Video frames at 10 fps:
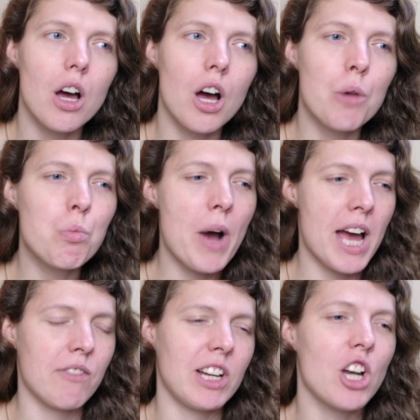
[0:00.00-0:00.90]

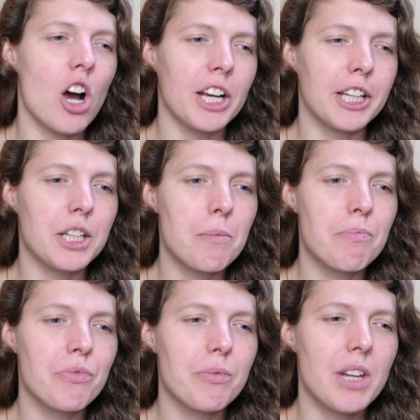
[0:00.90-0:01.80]
where it like,
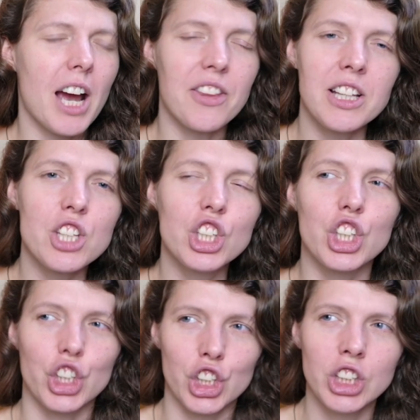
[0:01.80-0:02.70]
I think the
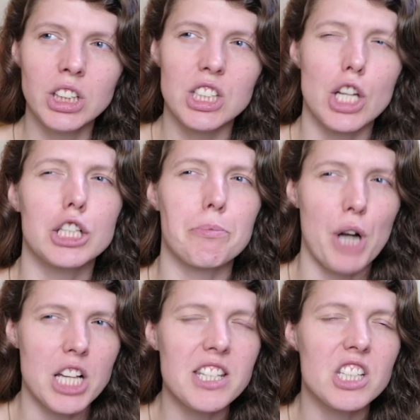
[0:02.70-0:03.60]
girl is like
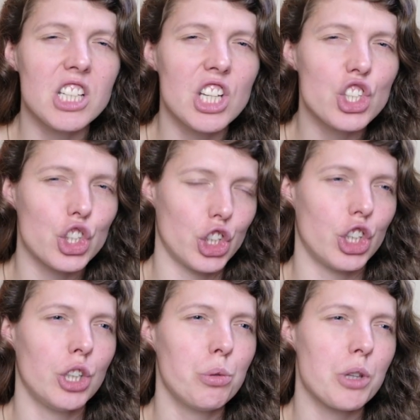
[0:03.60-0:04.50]
depressed, the teenage
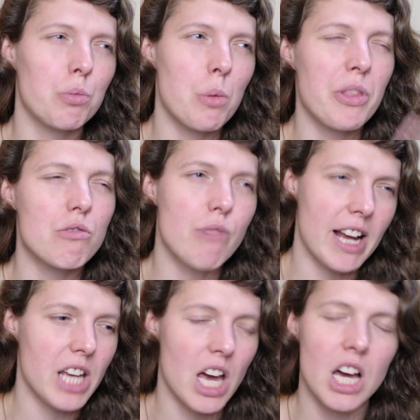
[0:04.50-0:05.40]
girl, the one with the
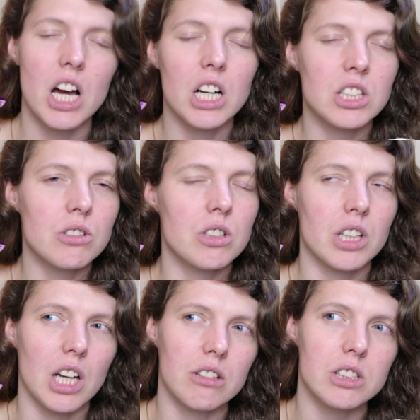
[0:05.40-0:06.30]
red hair. I don't know
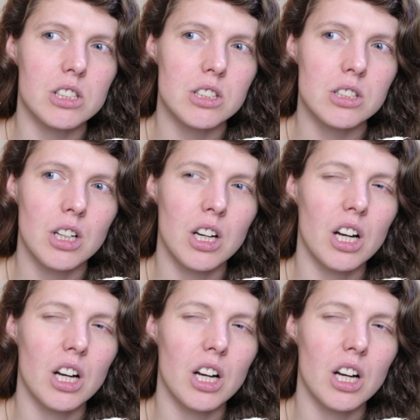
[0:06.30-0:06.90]
the characters.